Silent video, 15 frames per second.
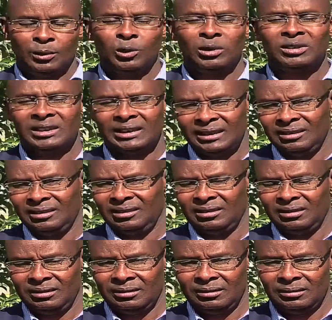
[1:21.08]
They want
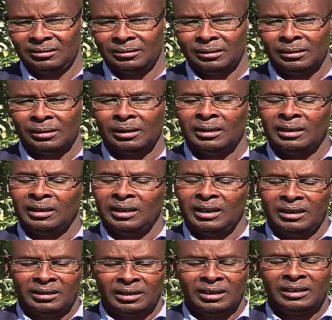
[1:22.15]
change,
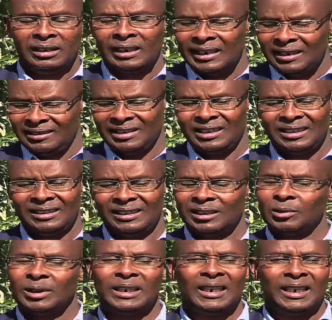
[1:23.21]
and delayed change is
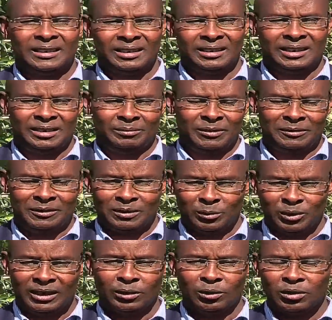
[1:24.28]
actually hurting them even
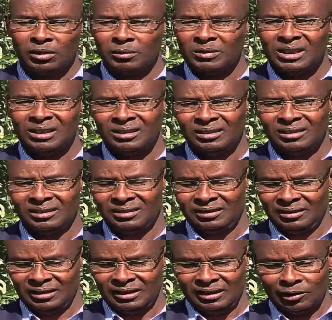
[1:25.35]
more. The economy
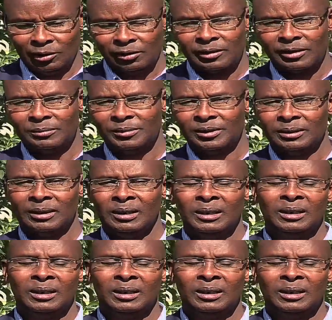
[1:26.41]
is in doldrums.